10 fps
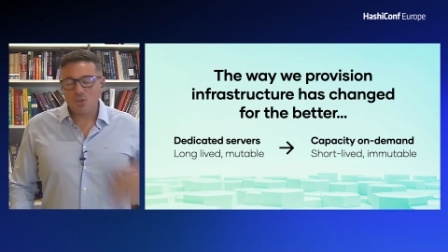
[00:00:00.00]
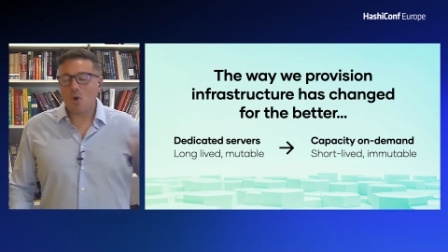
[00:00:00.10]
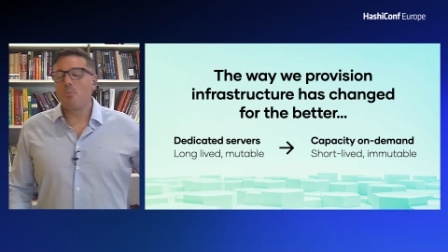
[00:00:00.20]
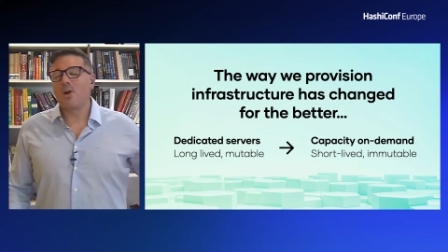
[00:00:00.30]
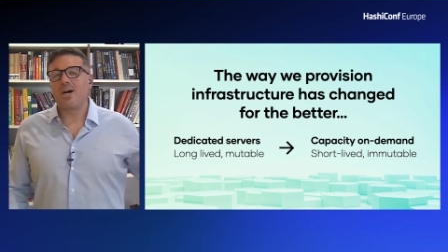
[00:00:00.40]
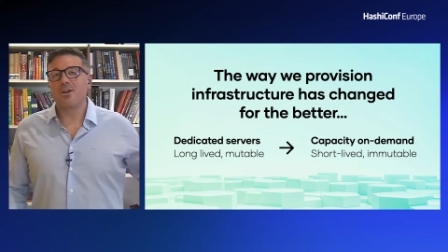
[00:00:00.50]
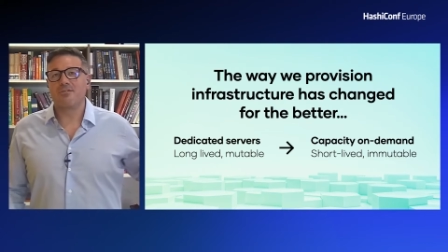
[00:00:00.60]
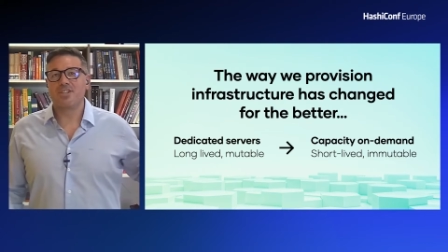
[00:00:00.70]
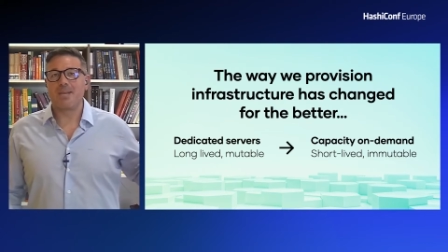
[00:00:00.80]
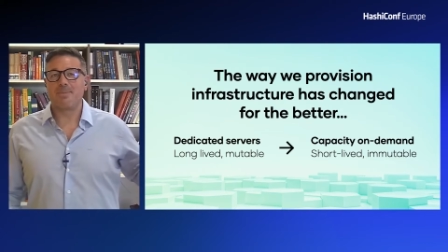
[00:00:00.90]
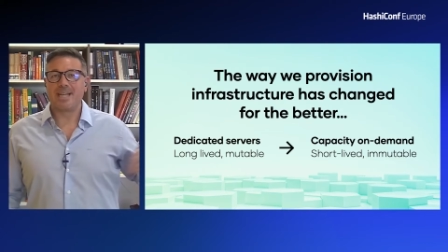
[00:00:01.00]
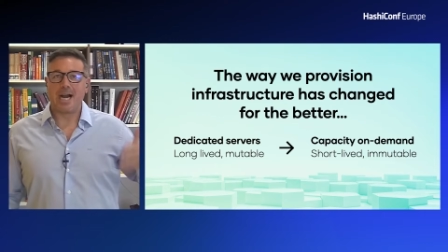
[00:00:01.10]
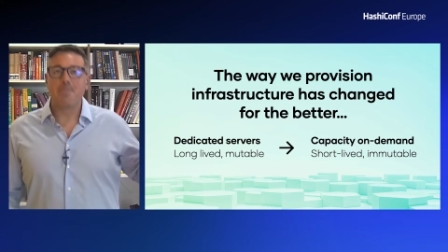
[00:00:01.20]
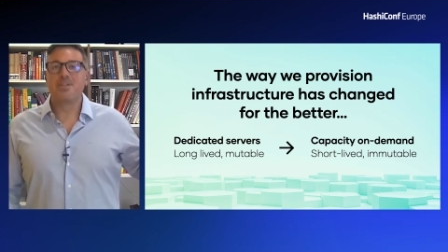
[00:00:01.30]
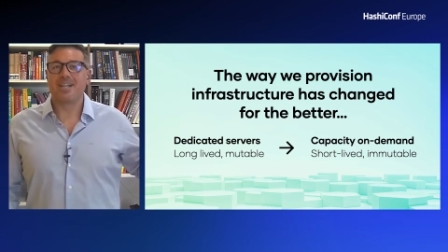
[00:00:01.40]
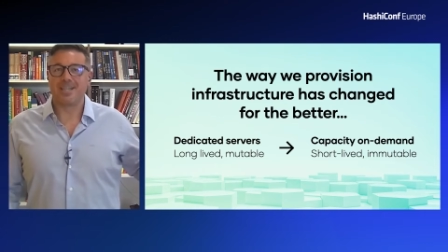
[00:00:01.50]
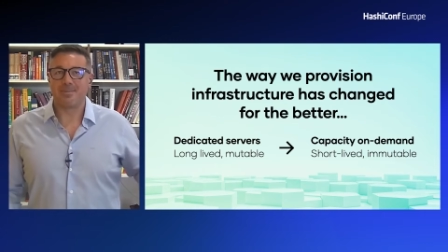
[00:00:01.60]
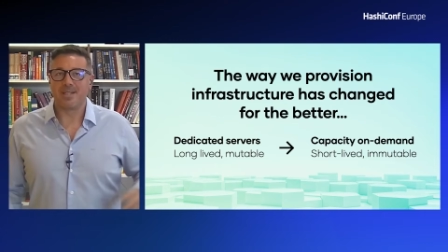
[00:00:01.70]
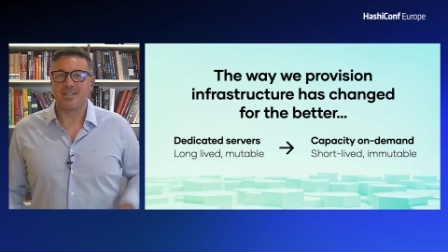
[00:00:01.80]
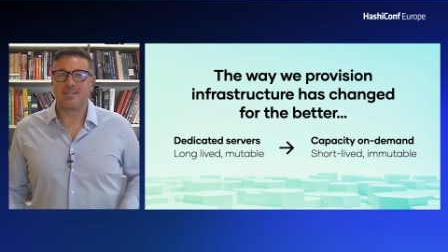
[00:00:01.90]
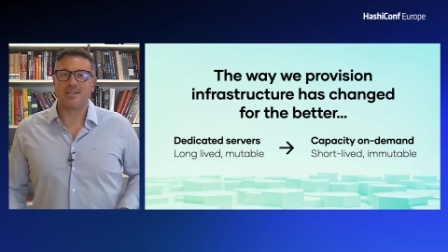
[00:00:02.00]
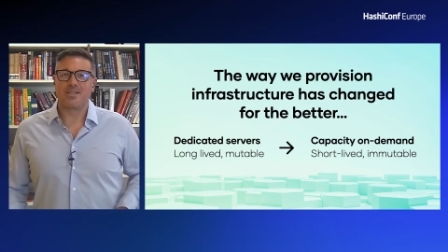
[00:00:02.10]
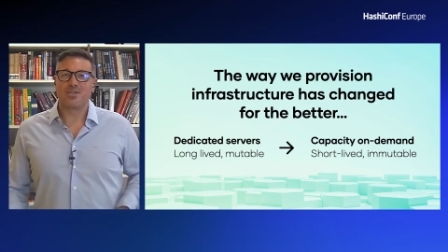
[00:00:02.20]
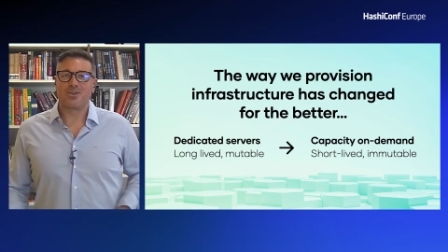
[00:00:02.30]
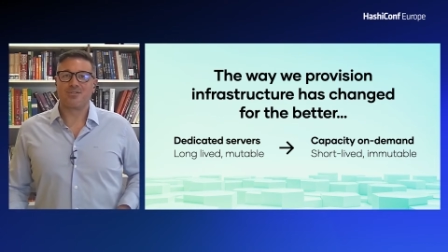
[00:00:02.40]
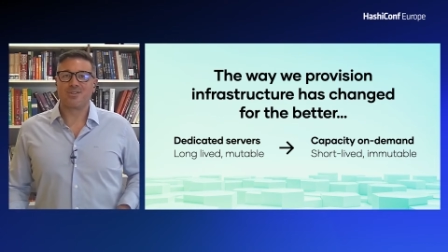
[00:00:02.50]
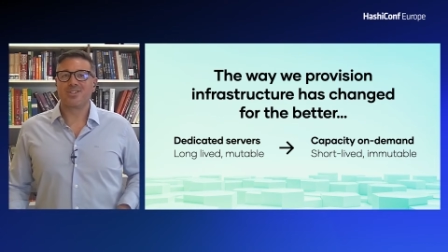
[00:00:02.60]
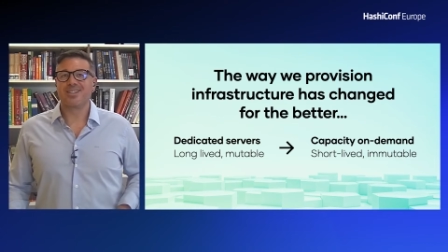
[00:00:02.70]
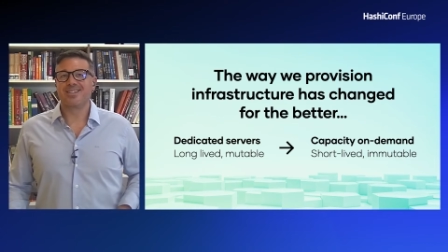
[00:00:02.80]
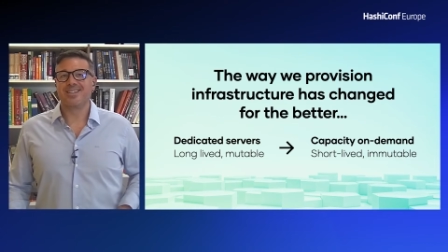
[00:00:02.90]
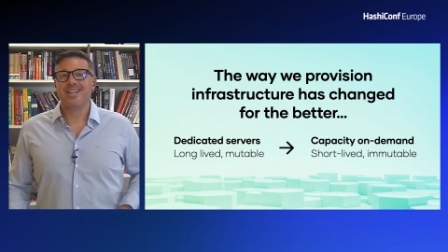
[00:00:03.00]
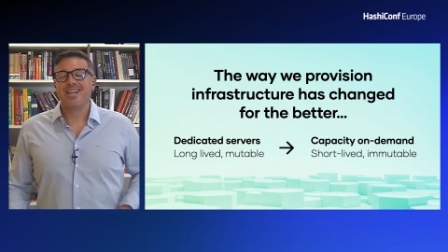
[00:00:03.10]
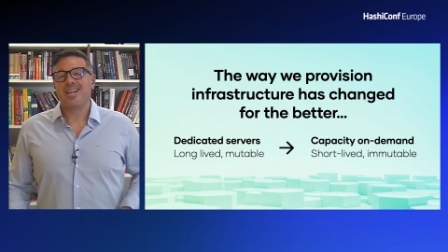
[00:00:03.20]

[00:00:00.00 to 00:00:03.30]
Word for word: so proud of typing uptime into these servers and,